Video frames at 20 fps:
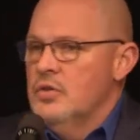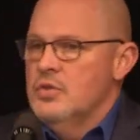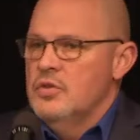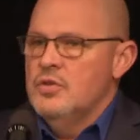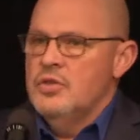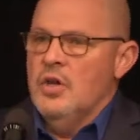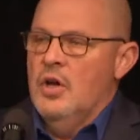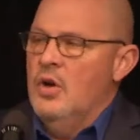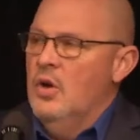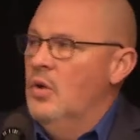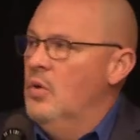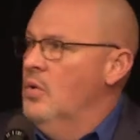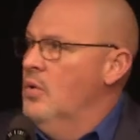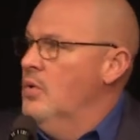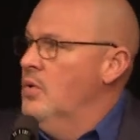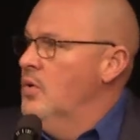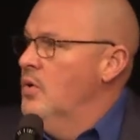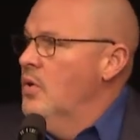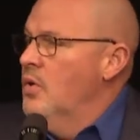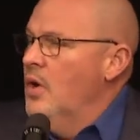So
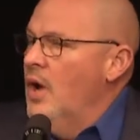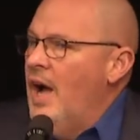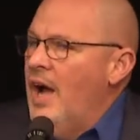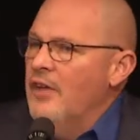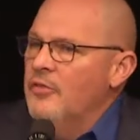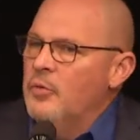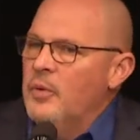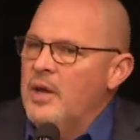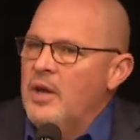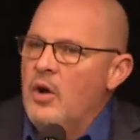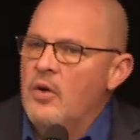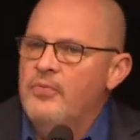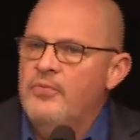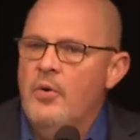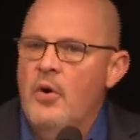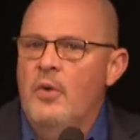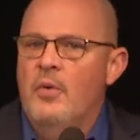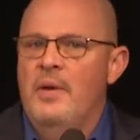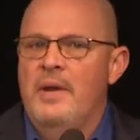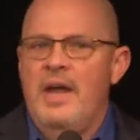as we go
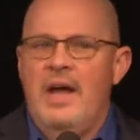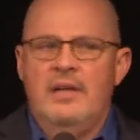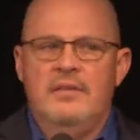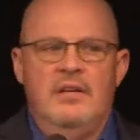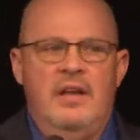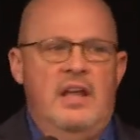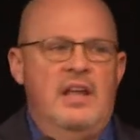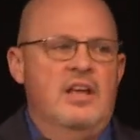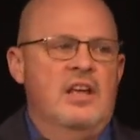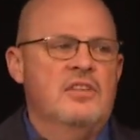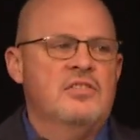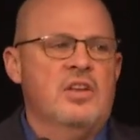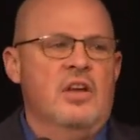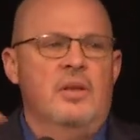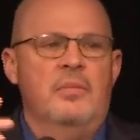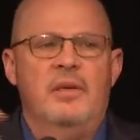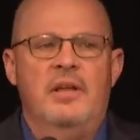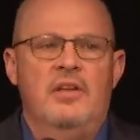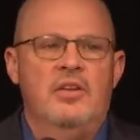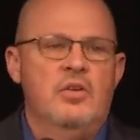forward now today, it's going
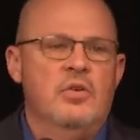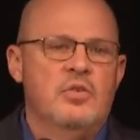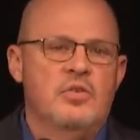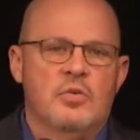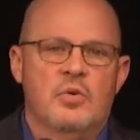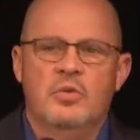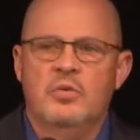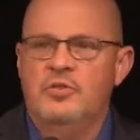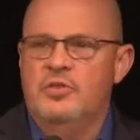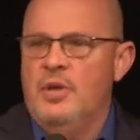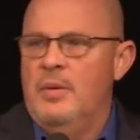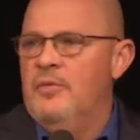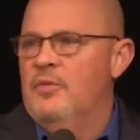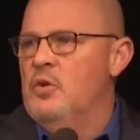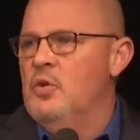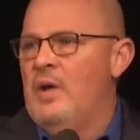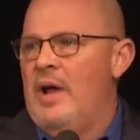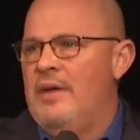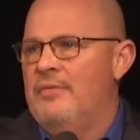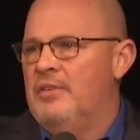to be the usual. Some of
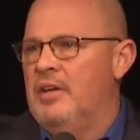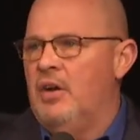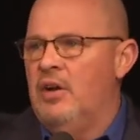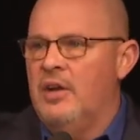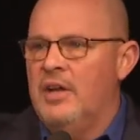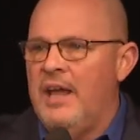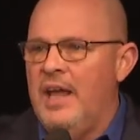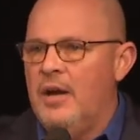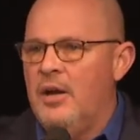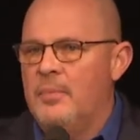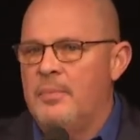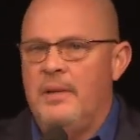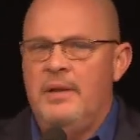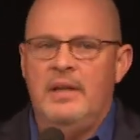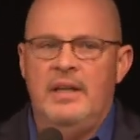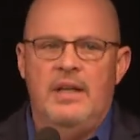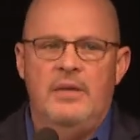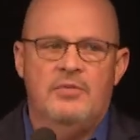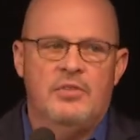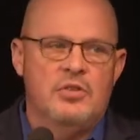you have to get up and
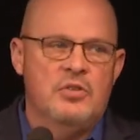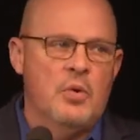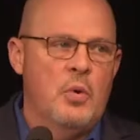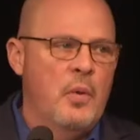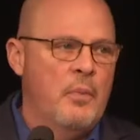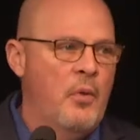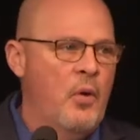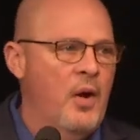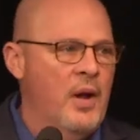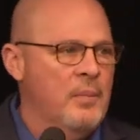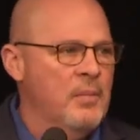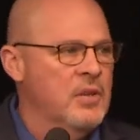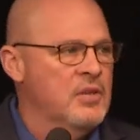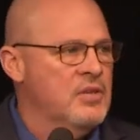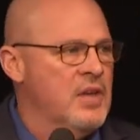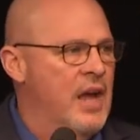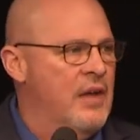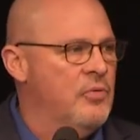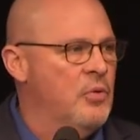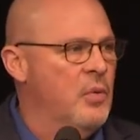leave to do
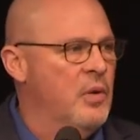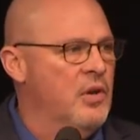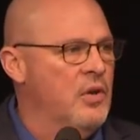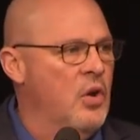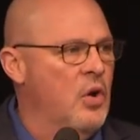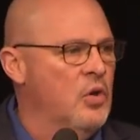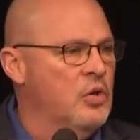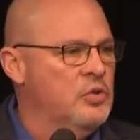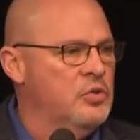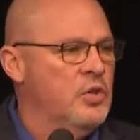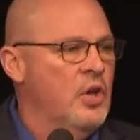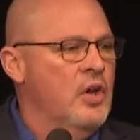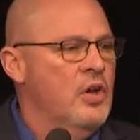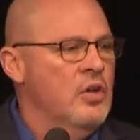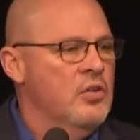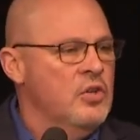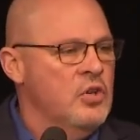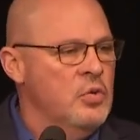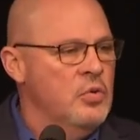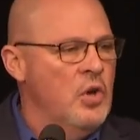appointments. Everyone knows,
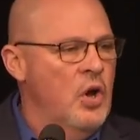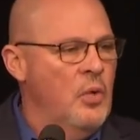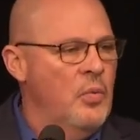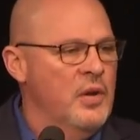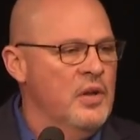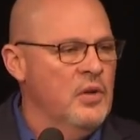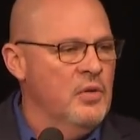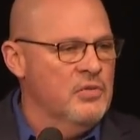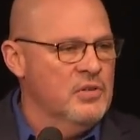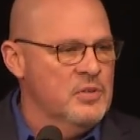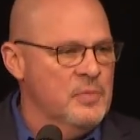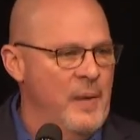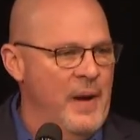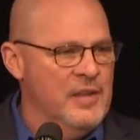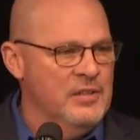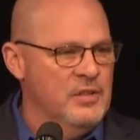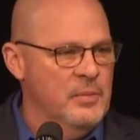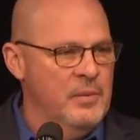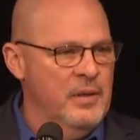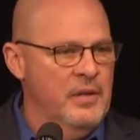you know what your
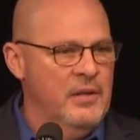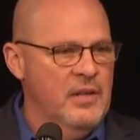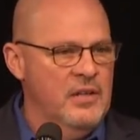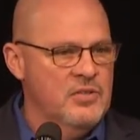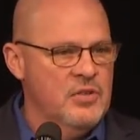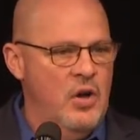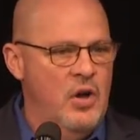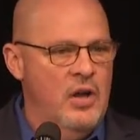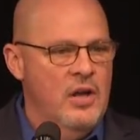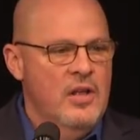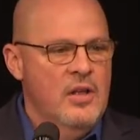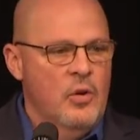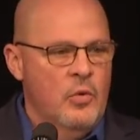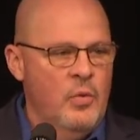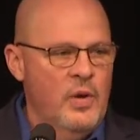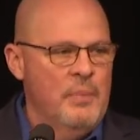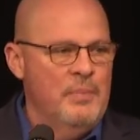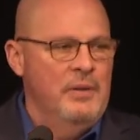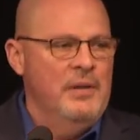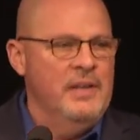responsibilities are.
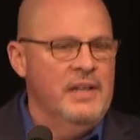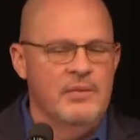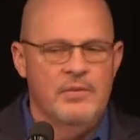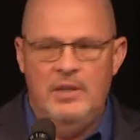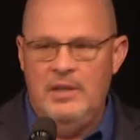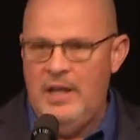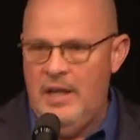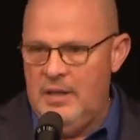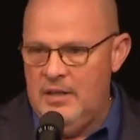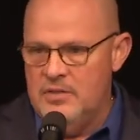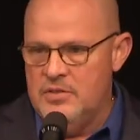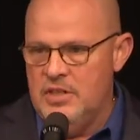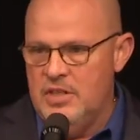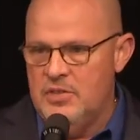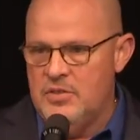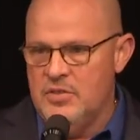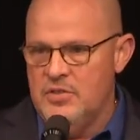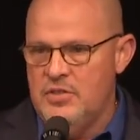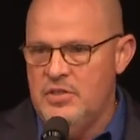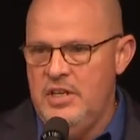We believe in letting
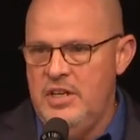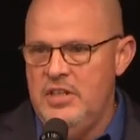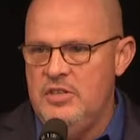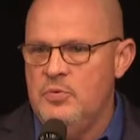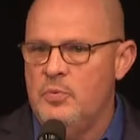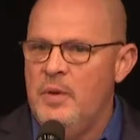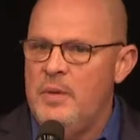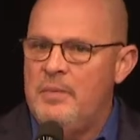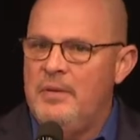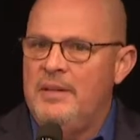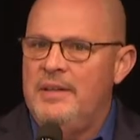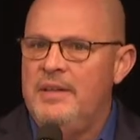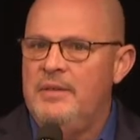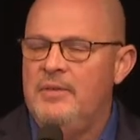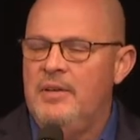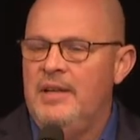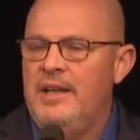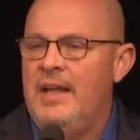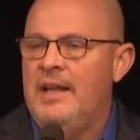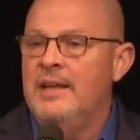teachers teach. We believe
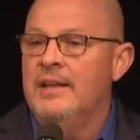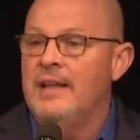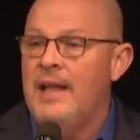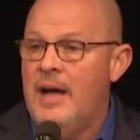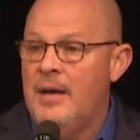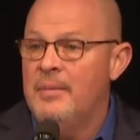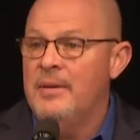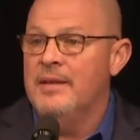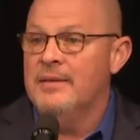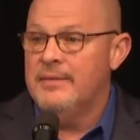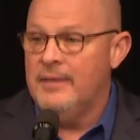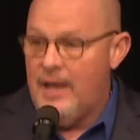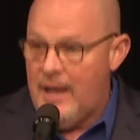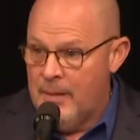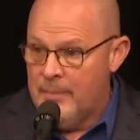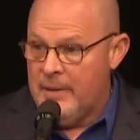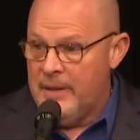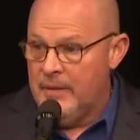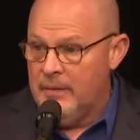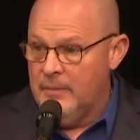in letting lobbyists
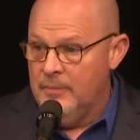lobby.